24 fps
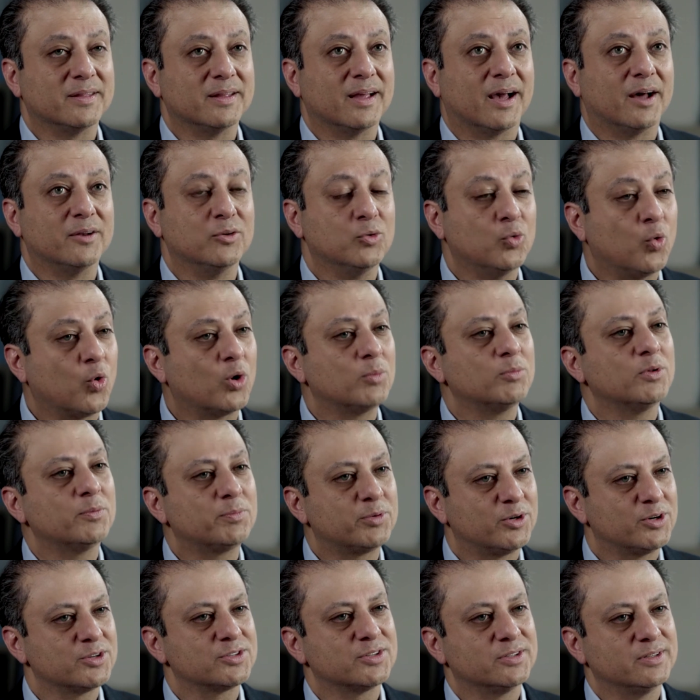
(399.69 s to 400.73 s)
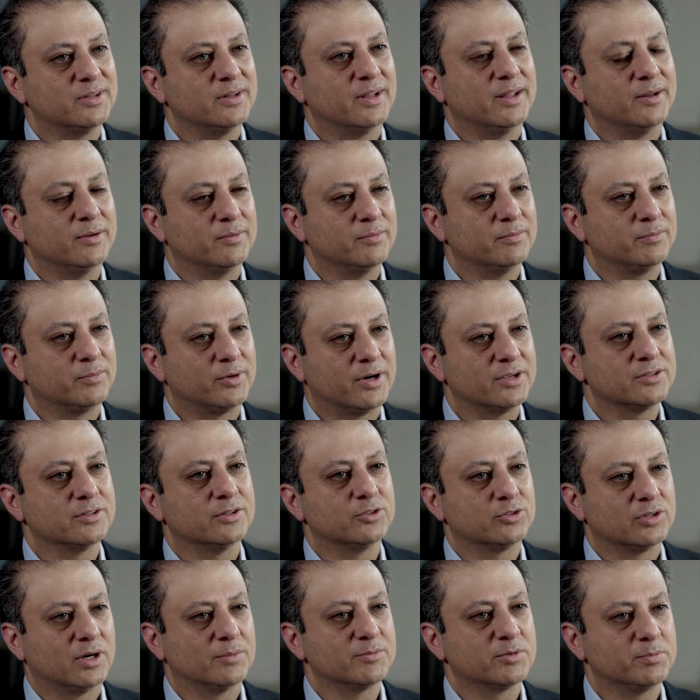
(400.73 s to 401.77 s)
a normal person in
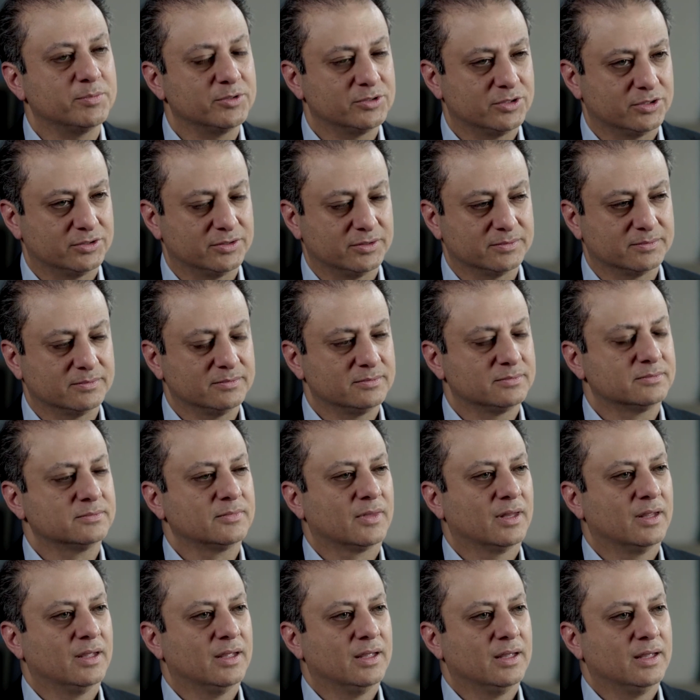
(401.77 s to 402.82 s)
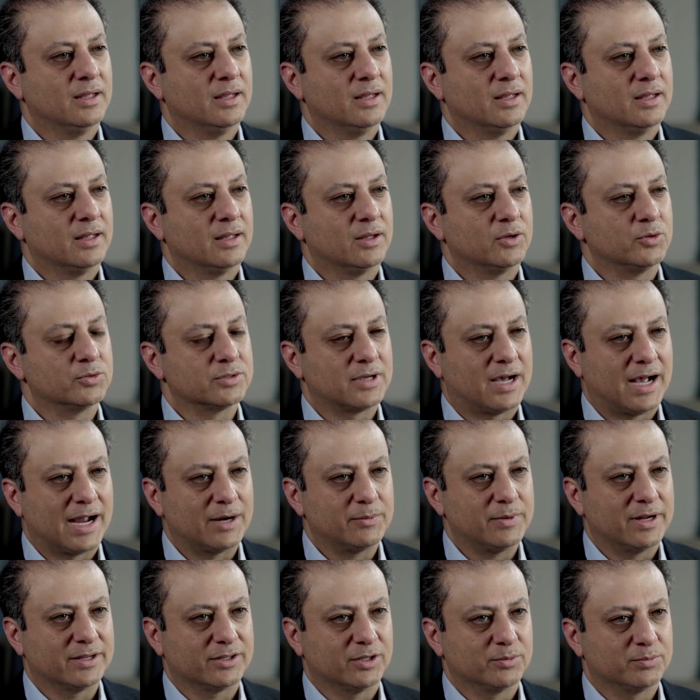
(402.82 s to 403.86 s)
President Trump's position, who's a
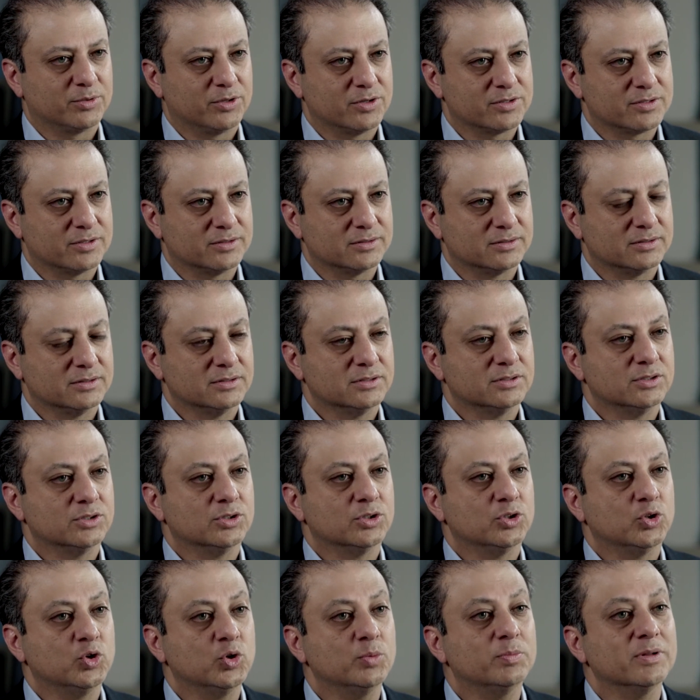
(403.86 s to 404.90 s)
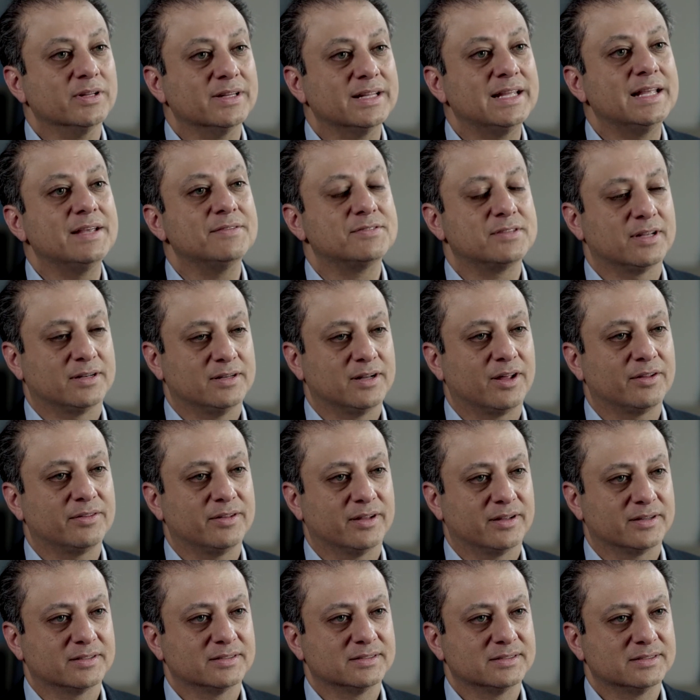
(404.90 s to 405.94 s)
high-ranking person, who believes that
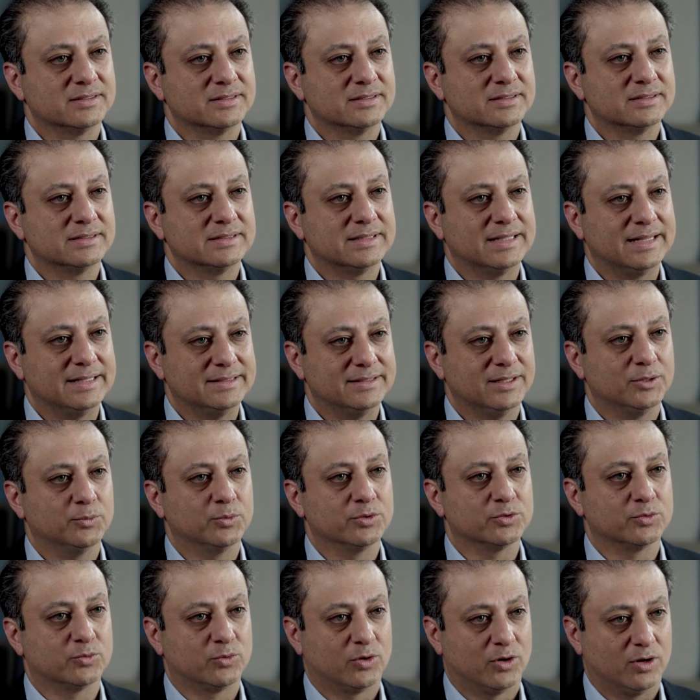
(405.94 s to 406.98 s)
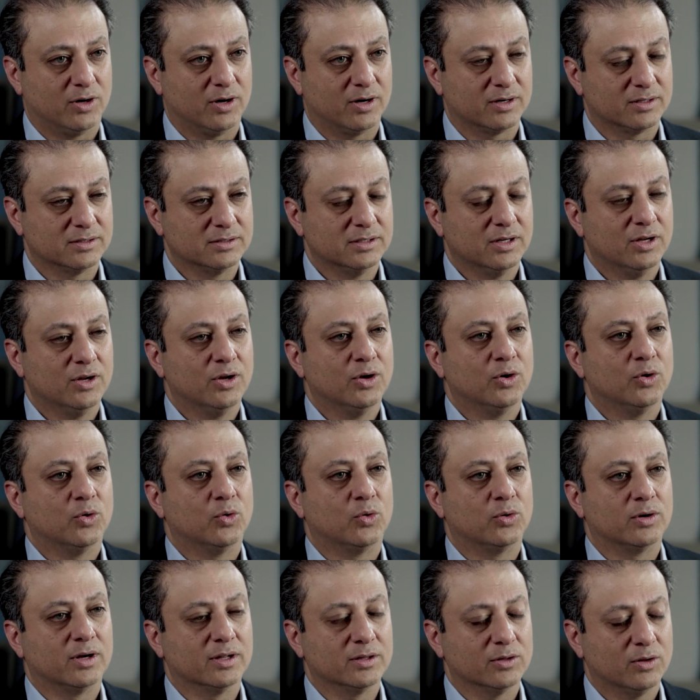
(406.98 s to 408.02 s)
nothing he did was wrong
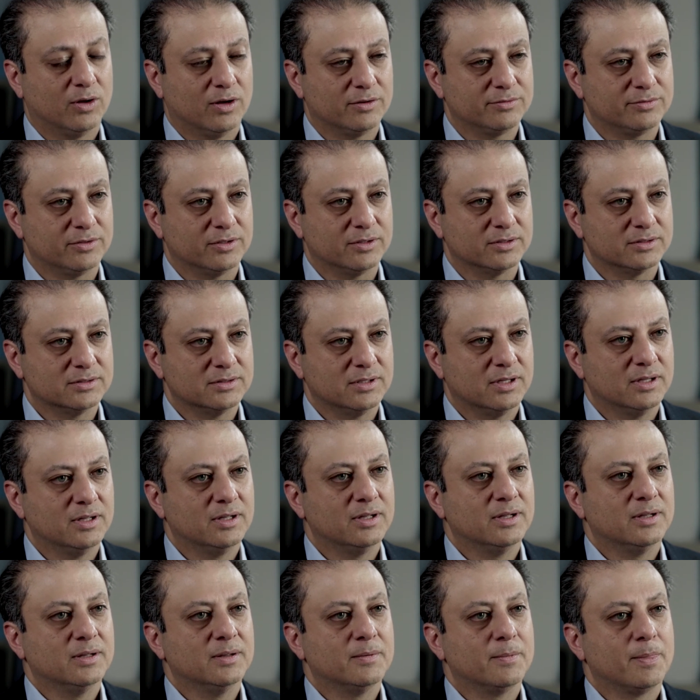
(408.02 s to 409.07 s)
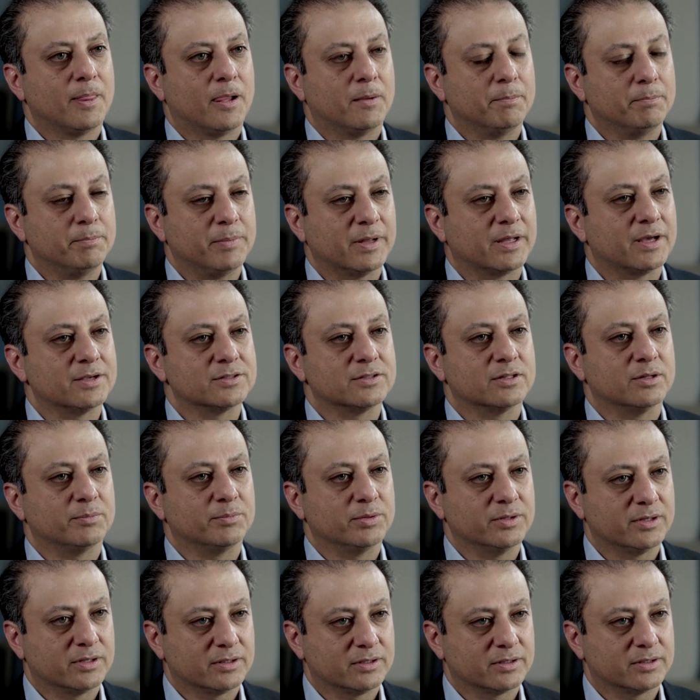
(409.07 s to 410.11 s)
or unlawful because of the
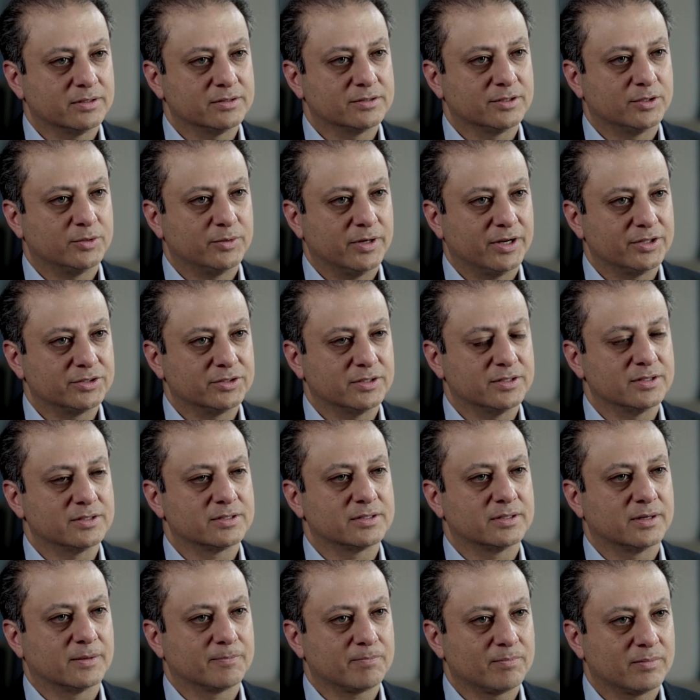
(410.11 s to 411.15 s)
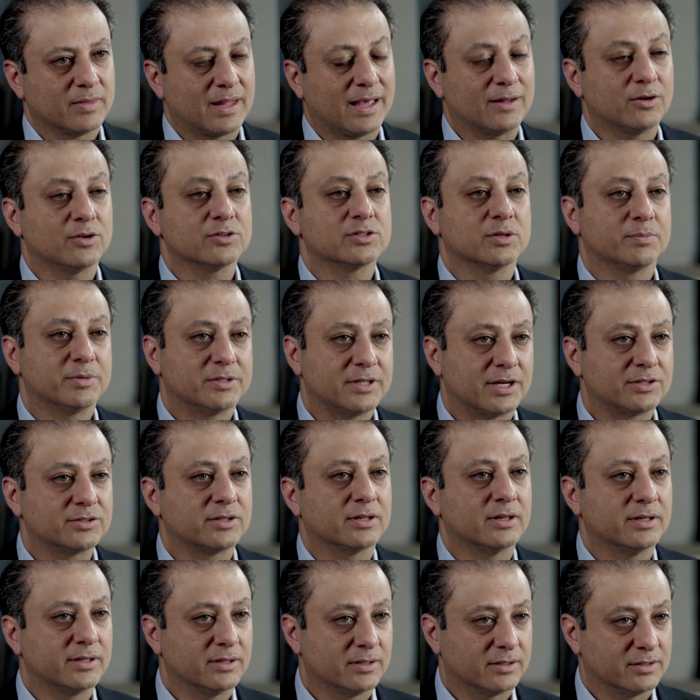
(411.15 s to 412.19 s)
political considerations and also potentially
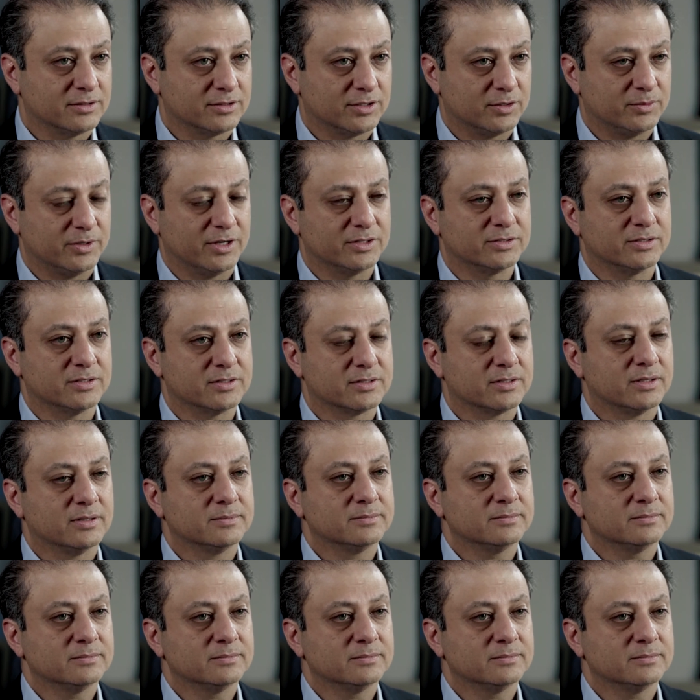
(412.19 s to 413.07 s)
the legal considerations,